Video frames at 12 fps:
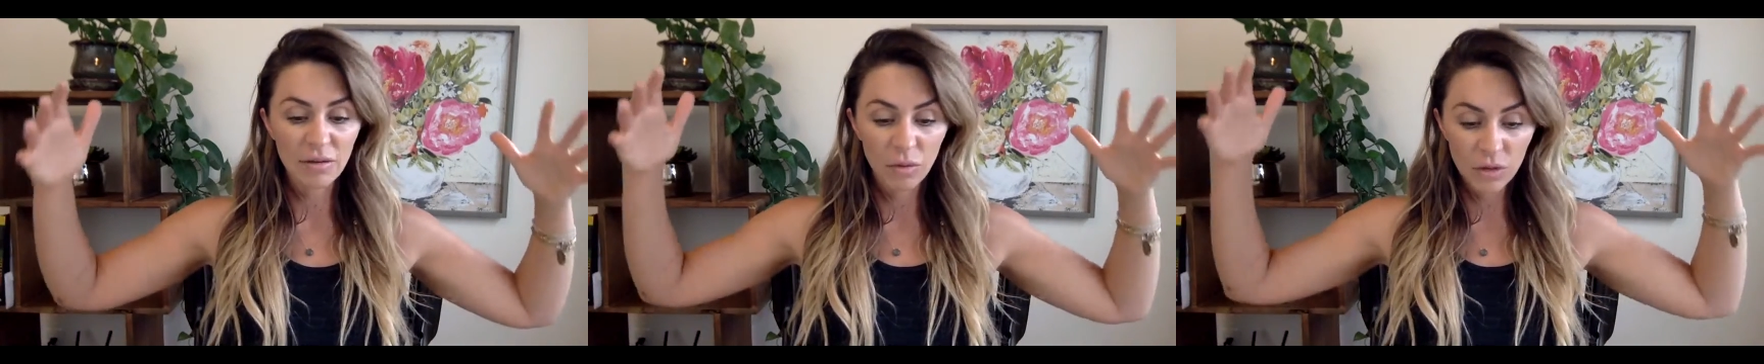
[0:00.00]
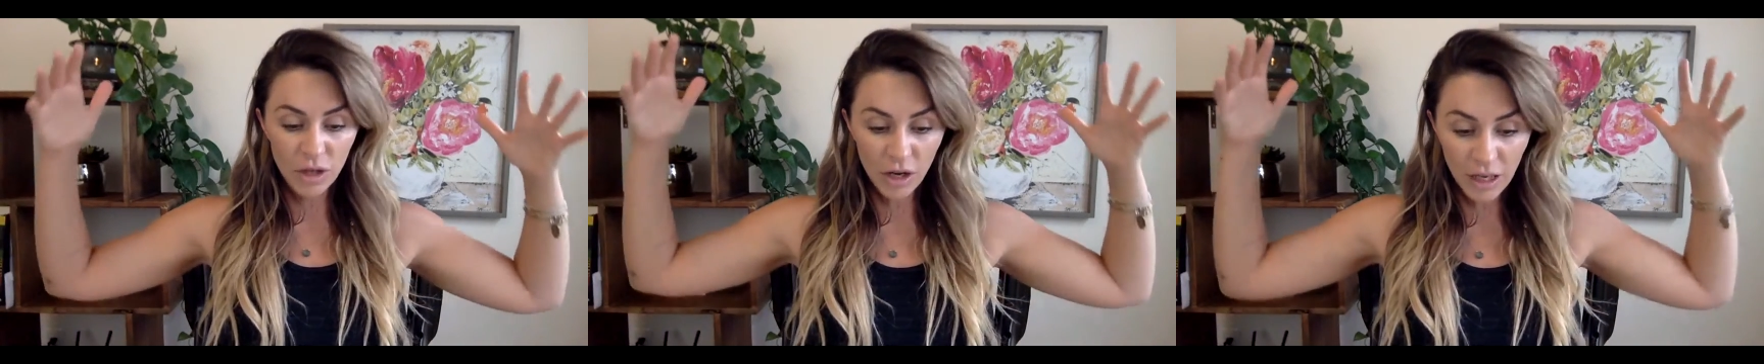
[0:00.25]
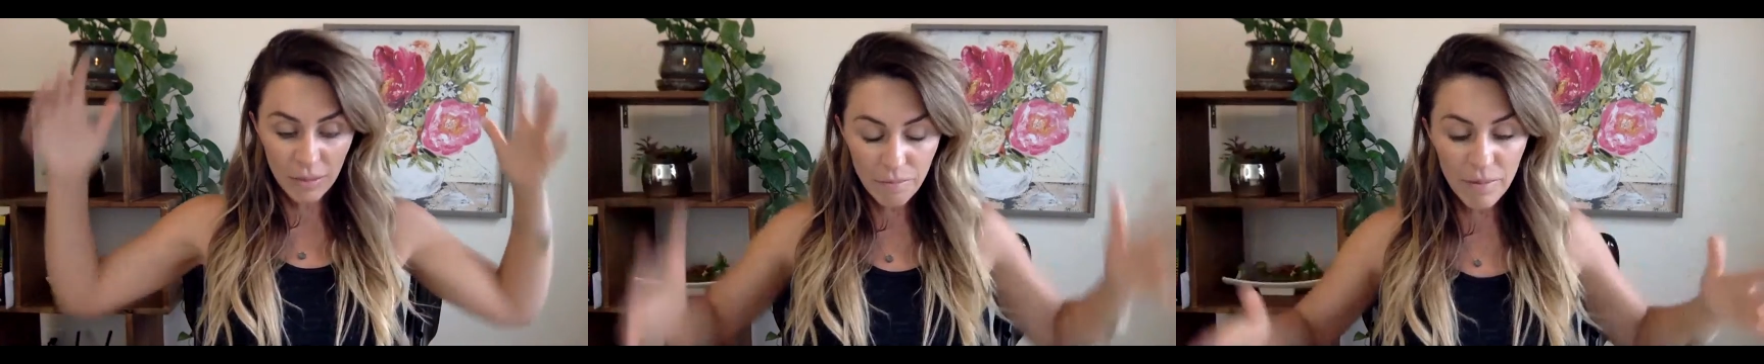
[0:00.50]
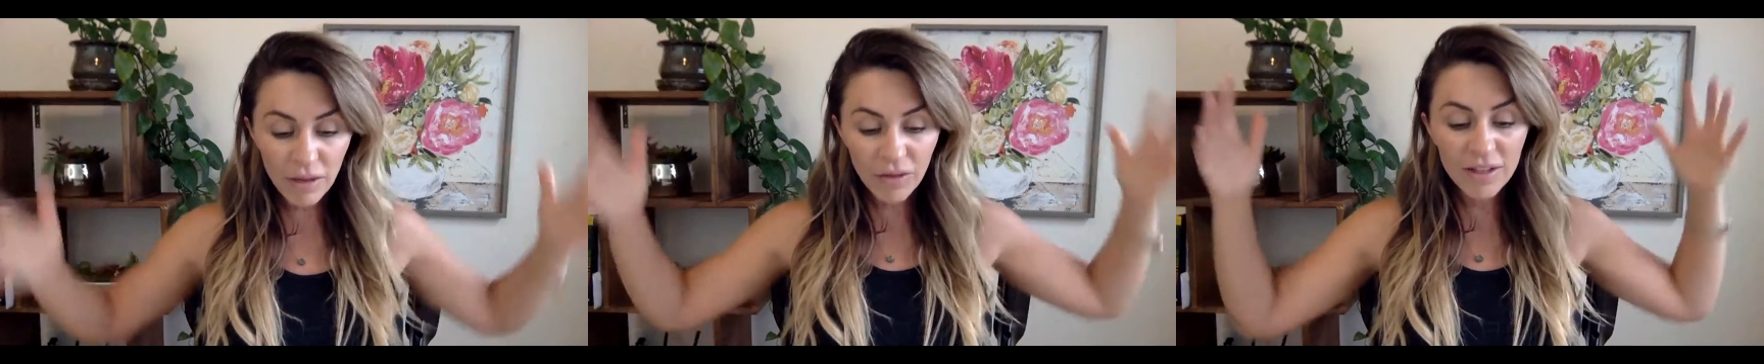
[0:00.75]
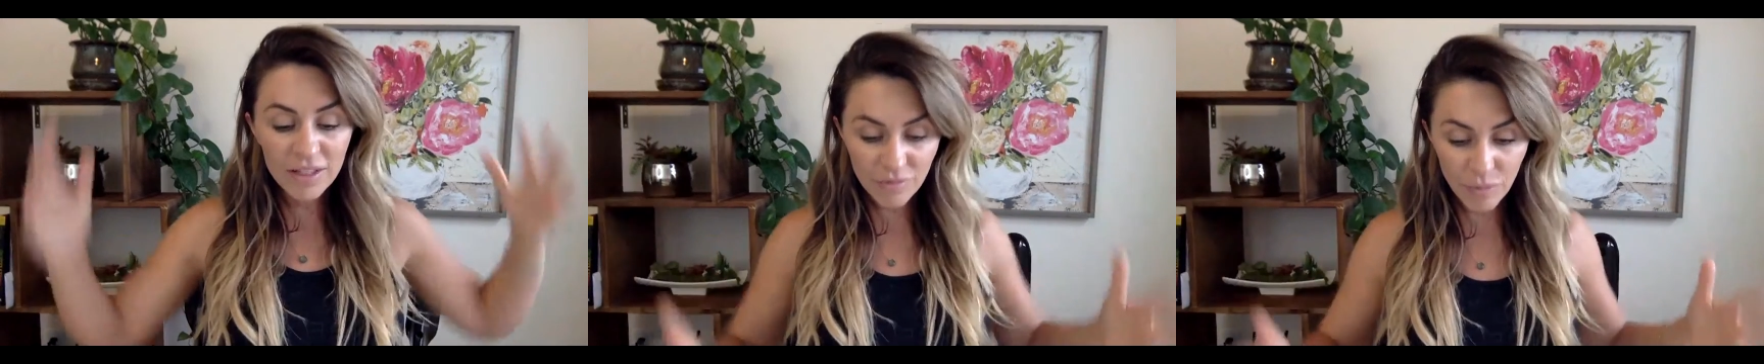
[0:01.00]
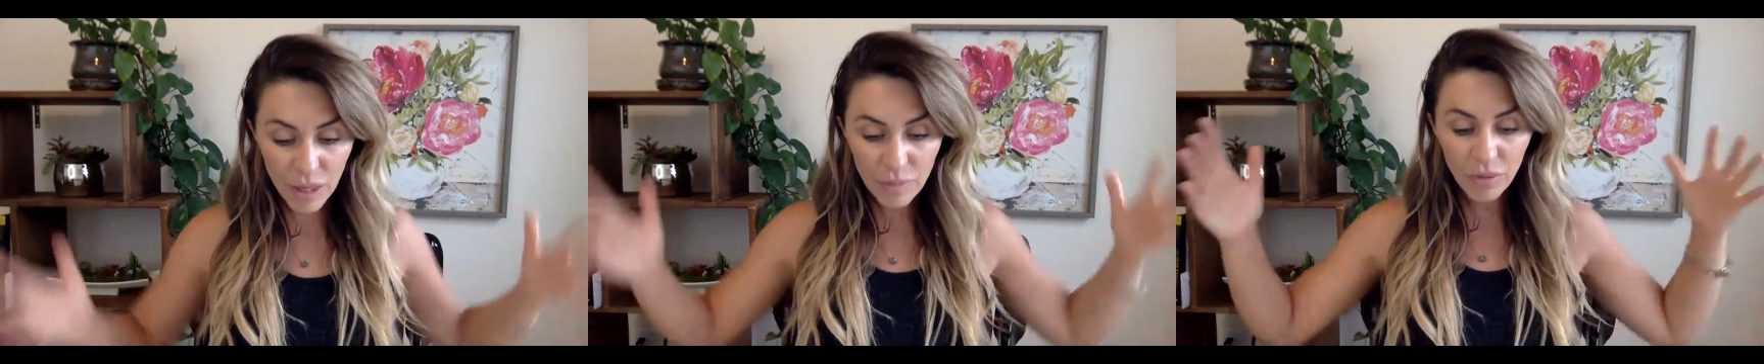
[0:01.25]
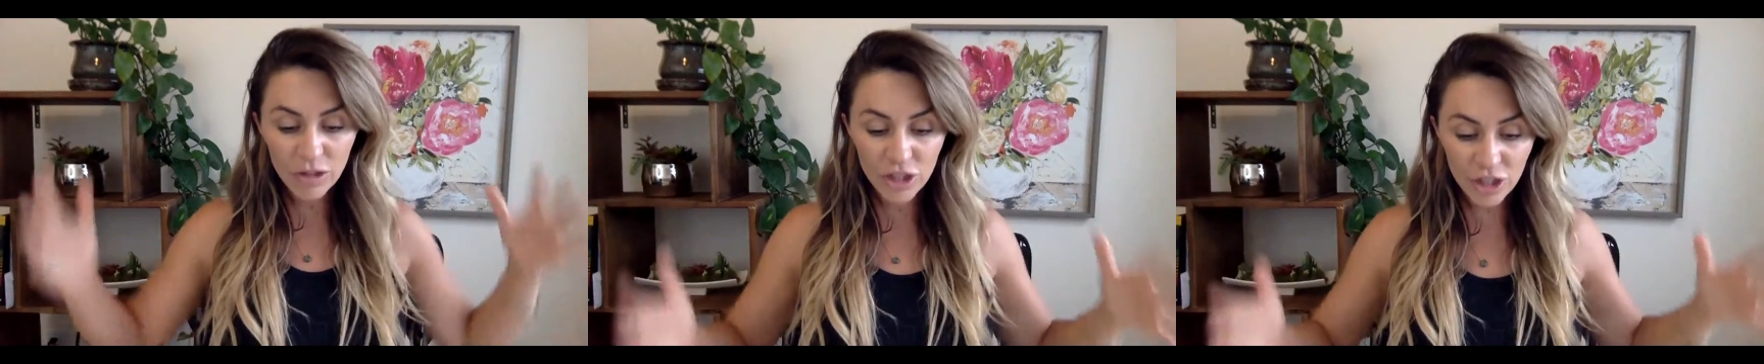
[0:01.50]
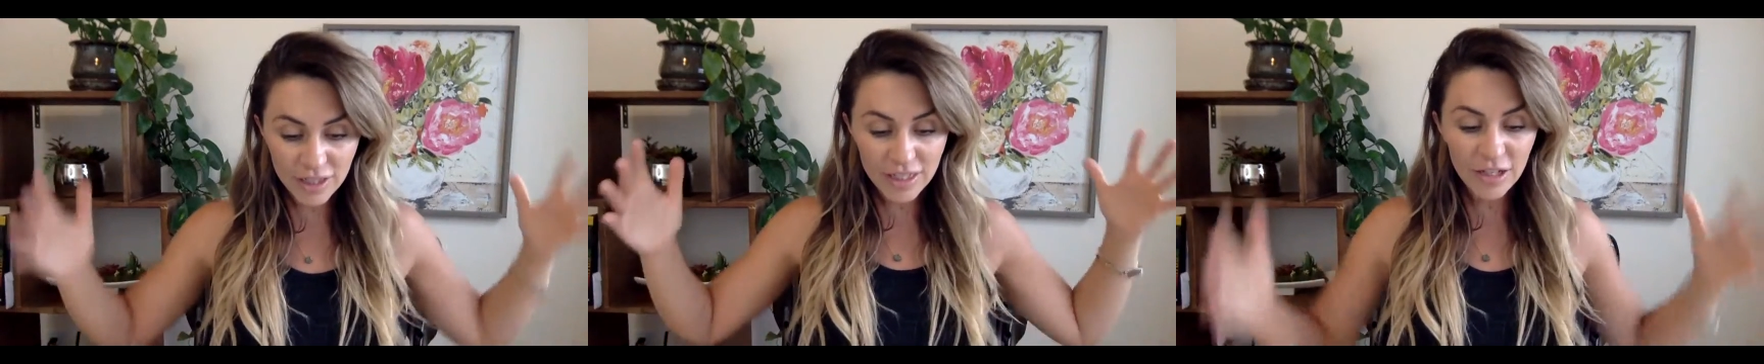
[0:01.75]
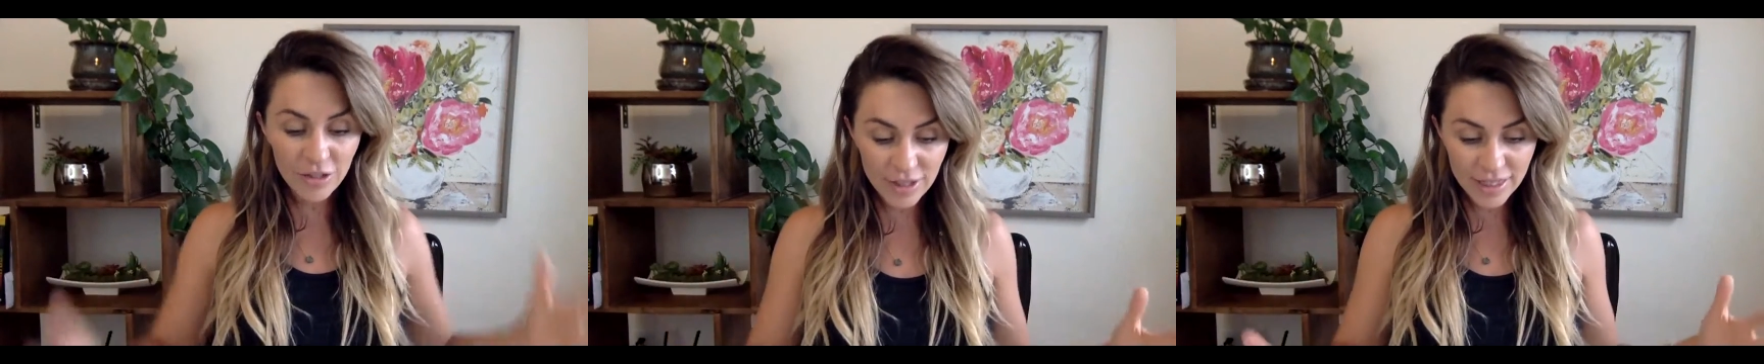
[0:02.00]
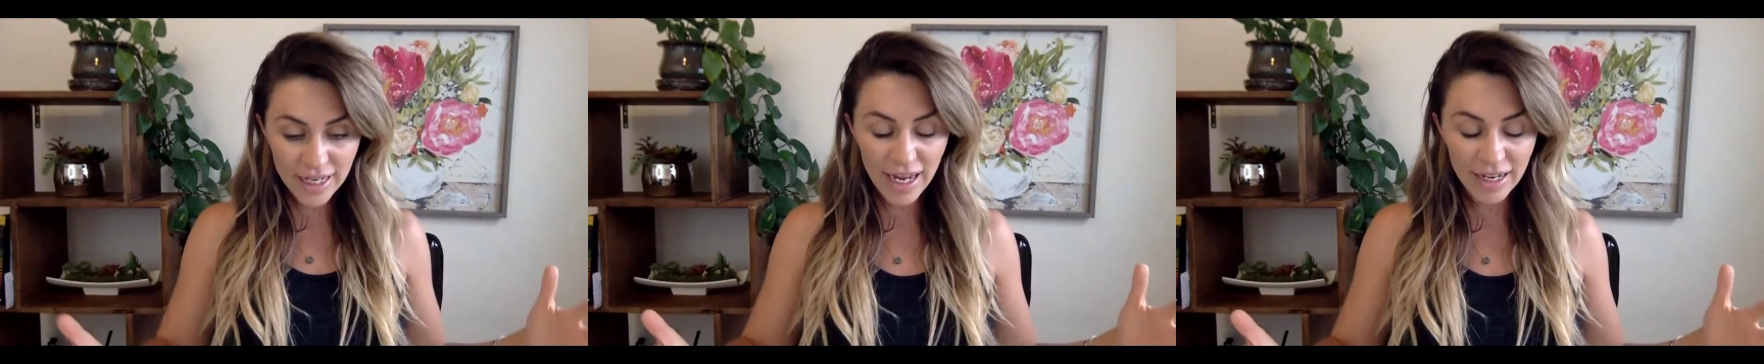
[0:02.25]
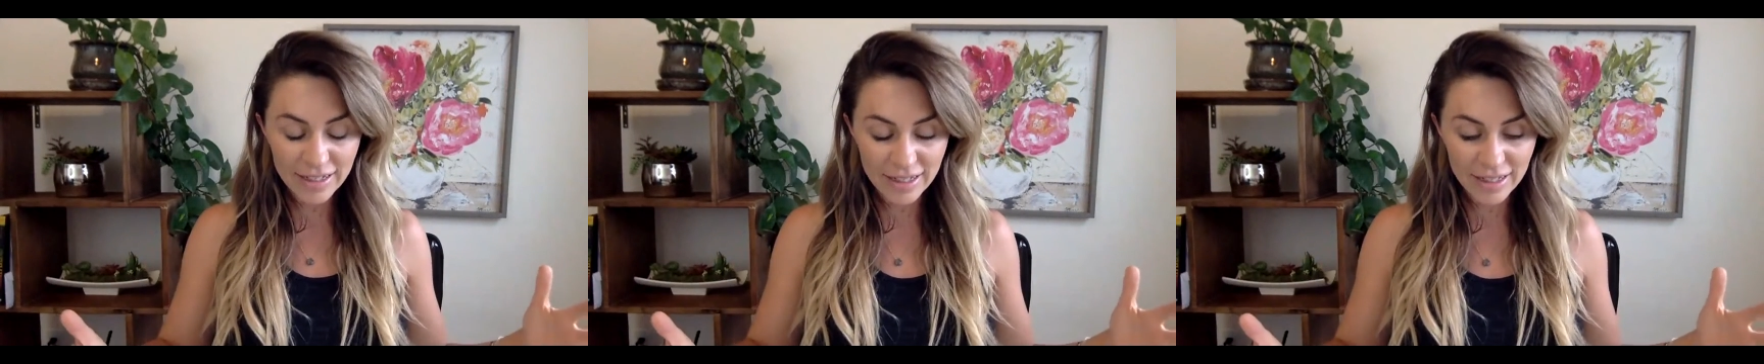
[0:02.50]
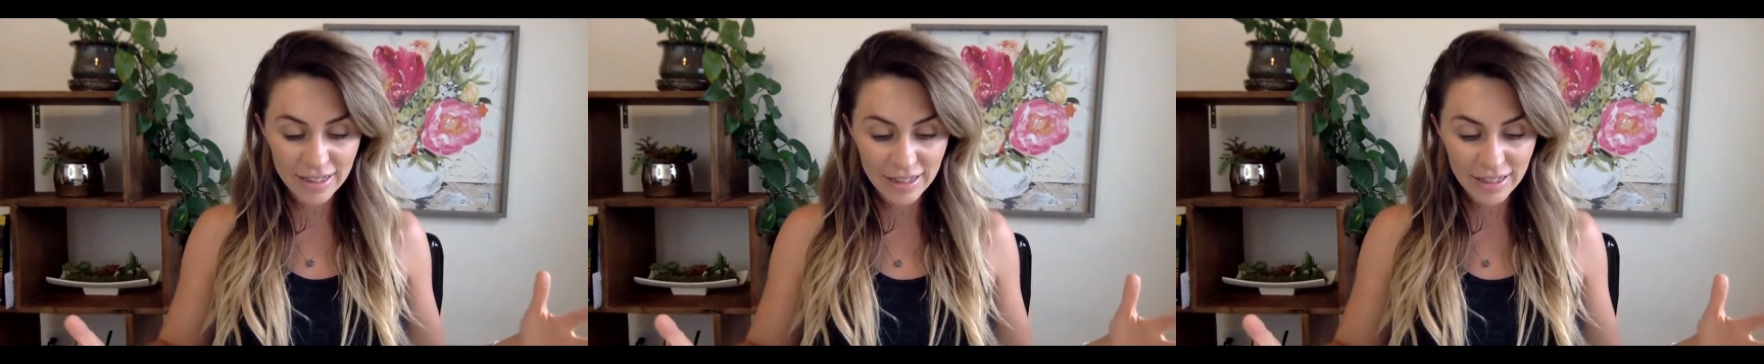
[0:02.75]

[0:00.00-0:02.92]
We're talking millions of people just in your state.